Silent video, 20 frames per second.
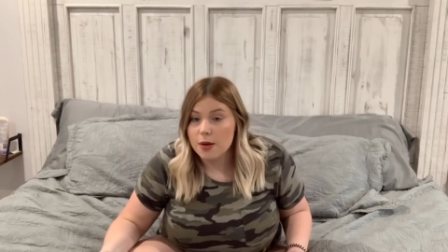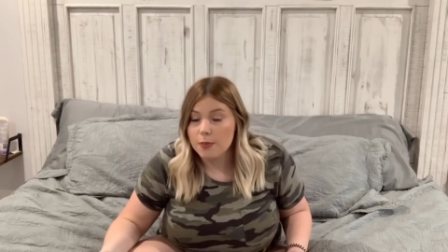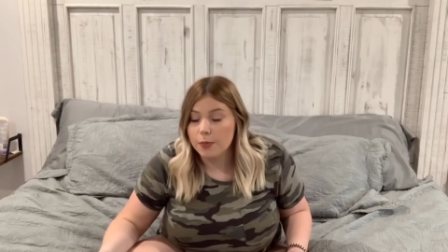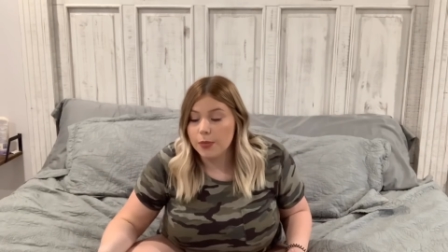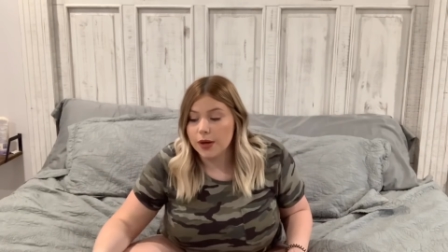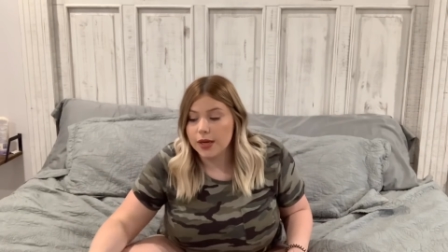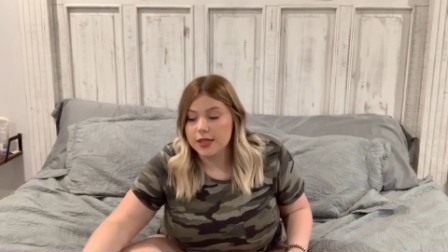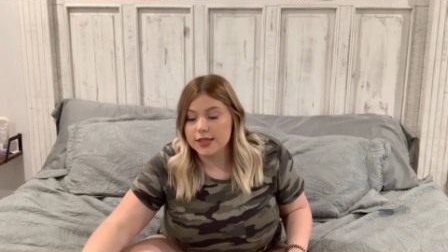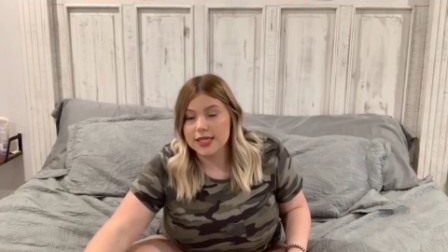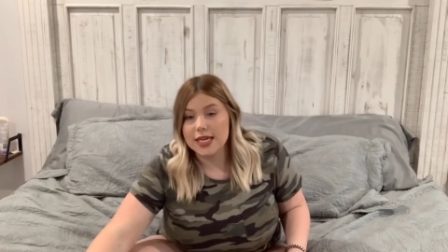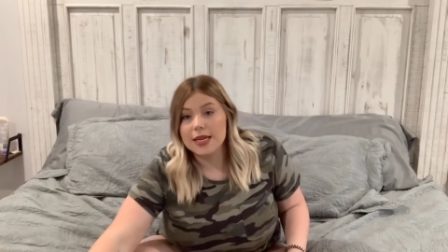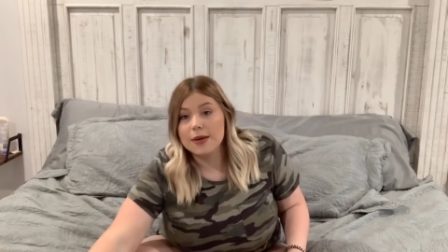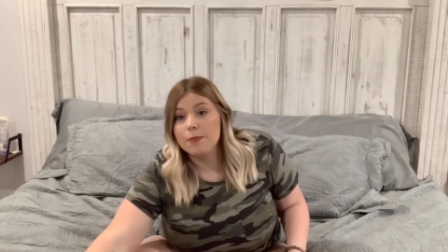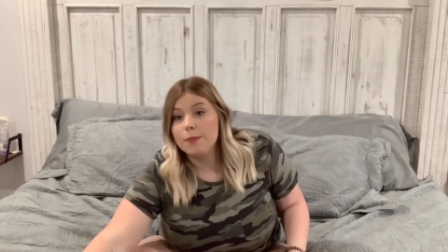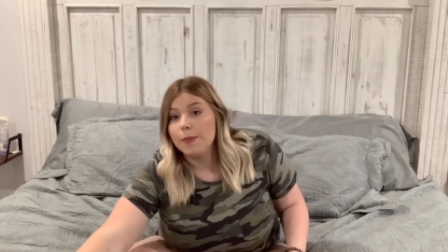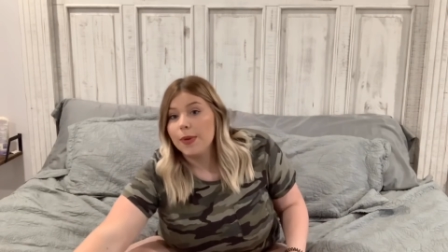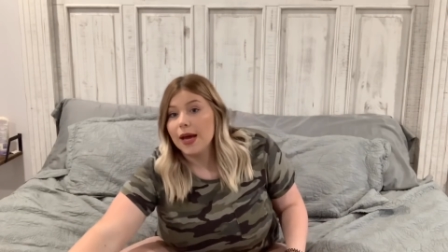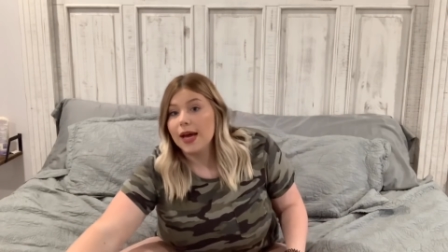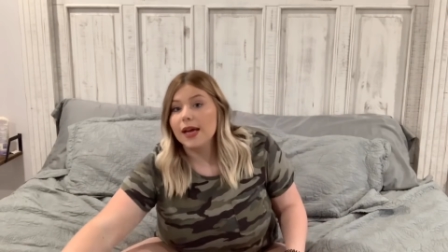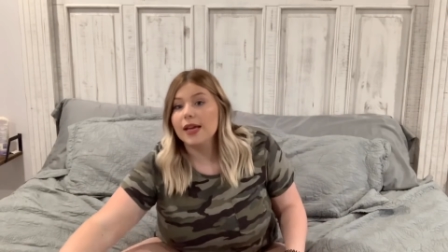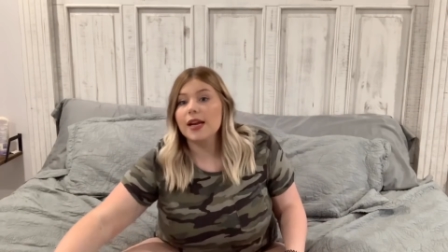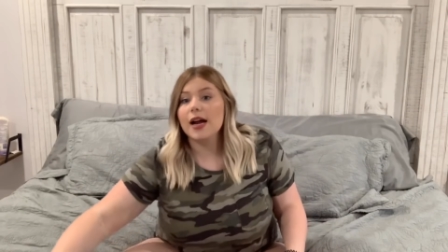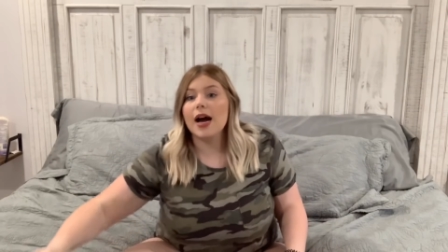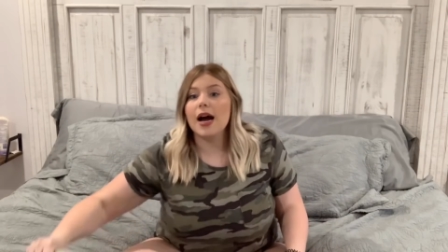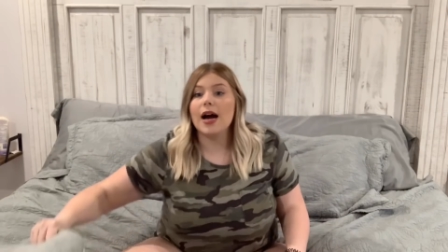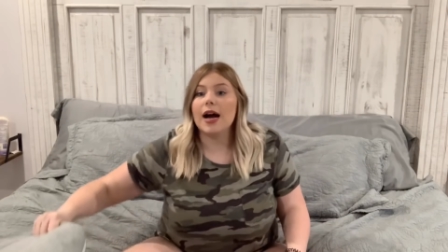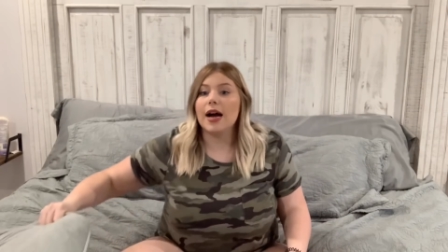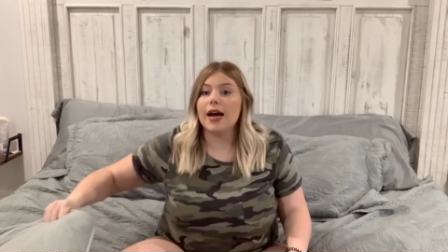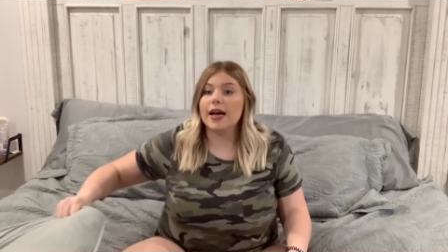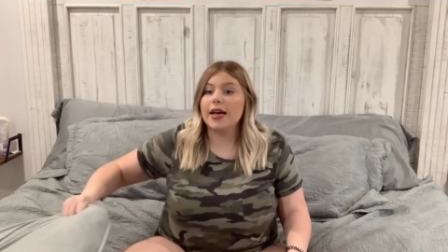But in bed,
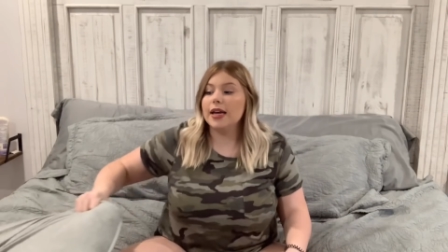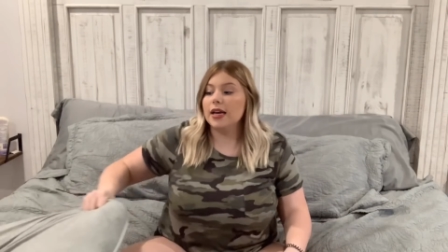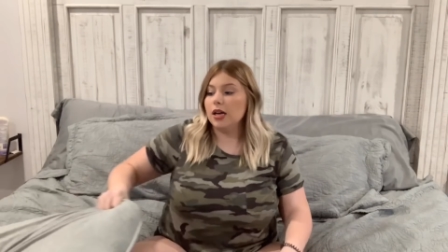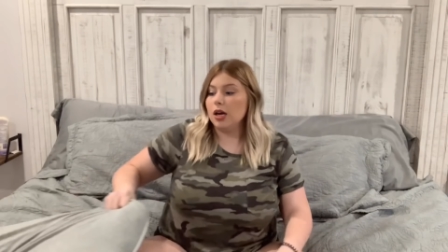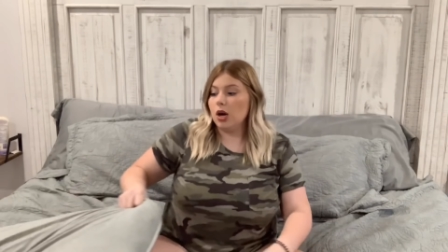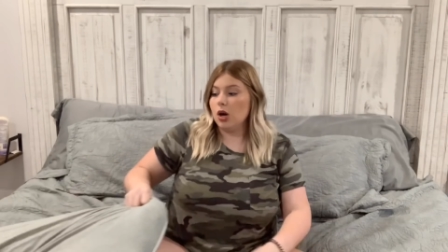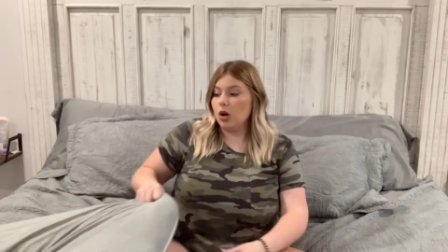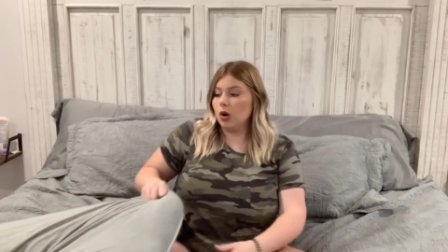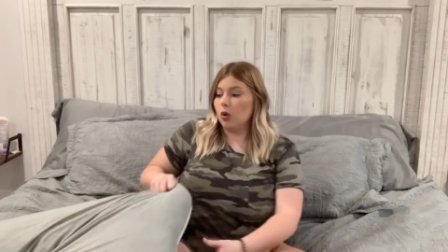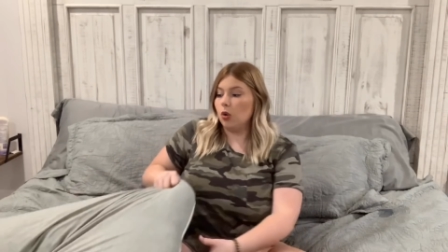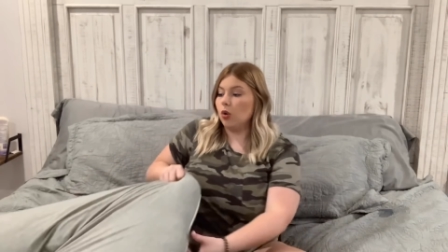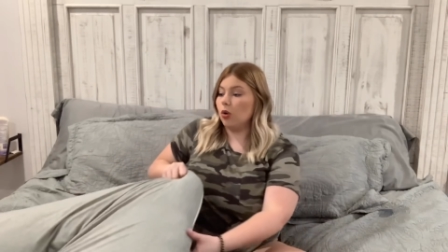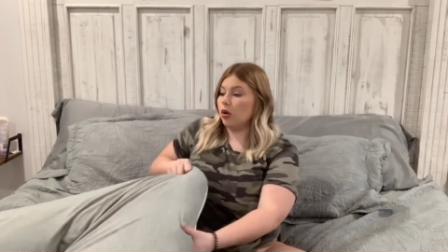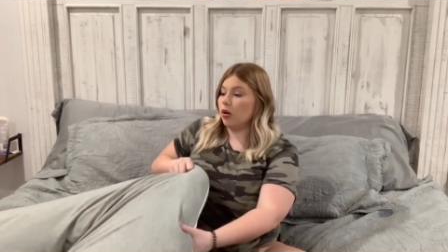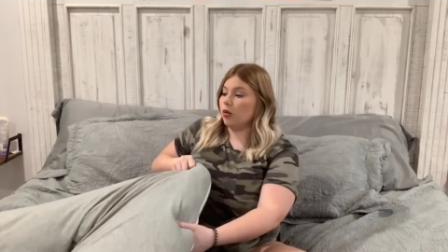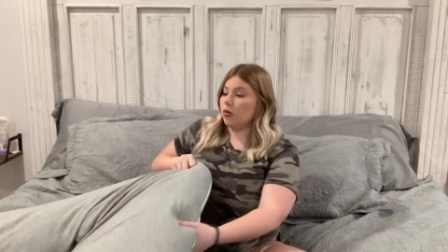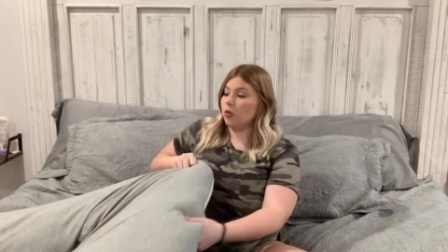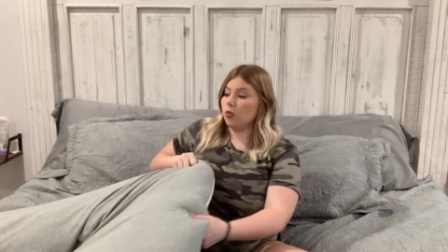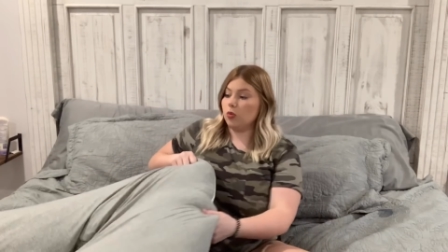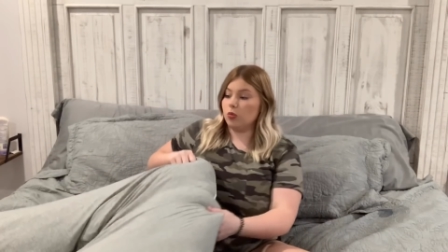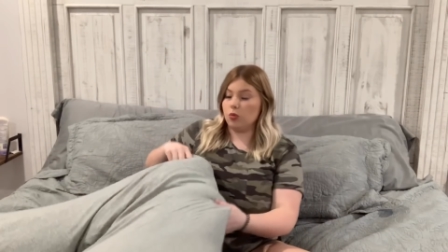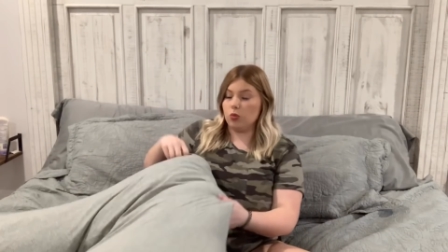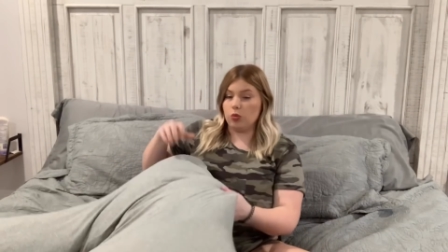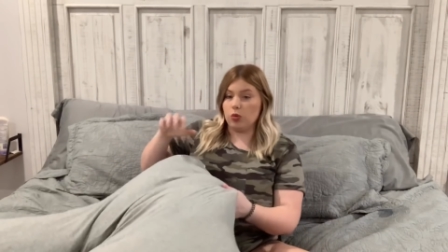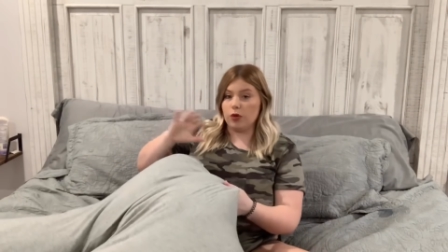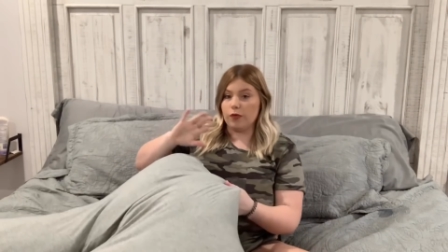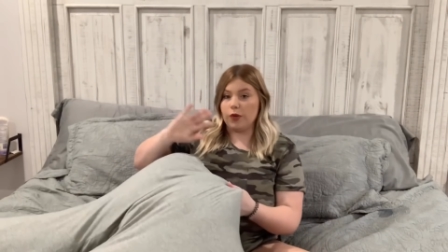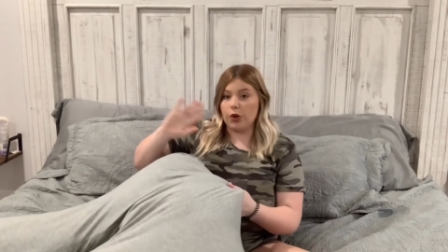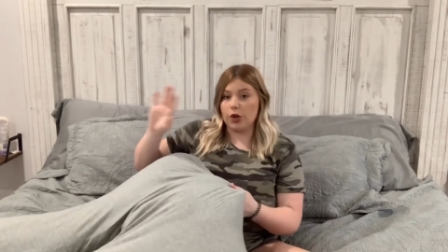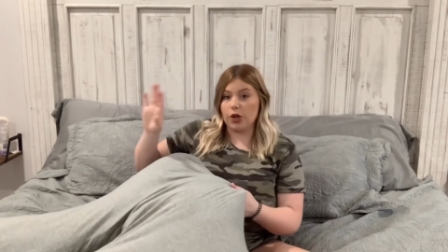I
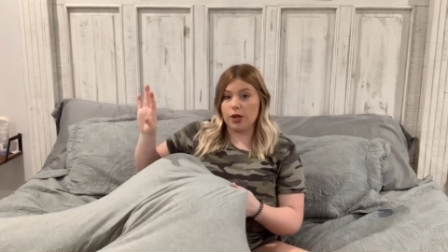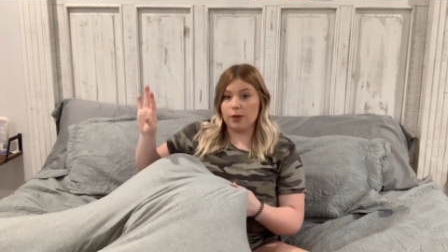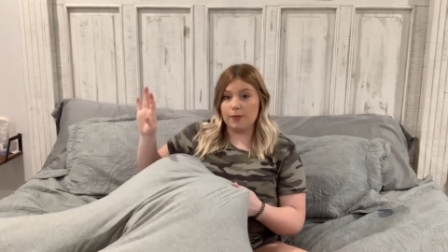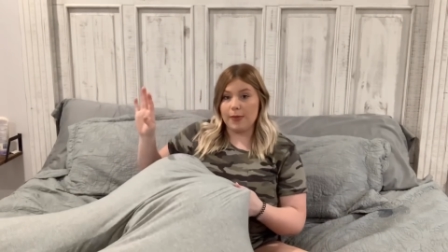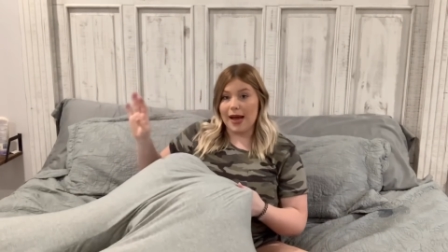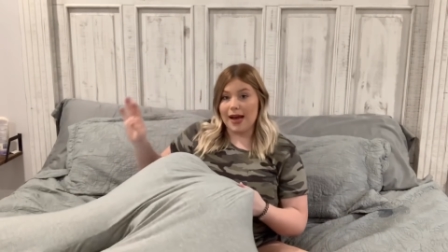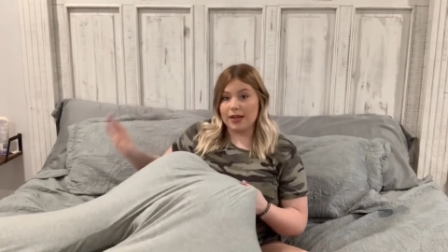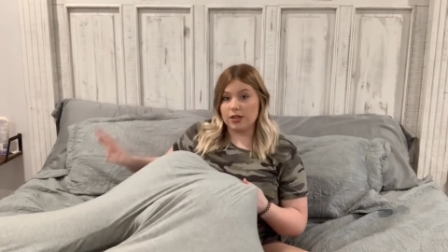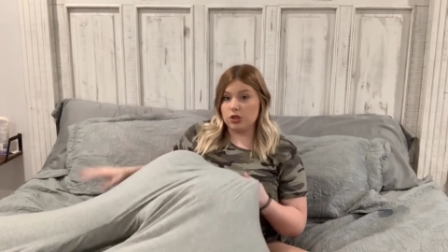reverted back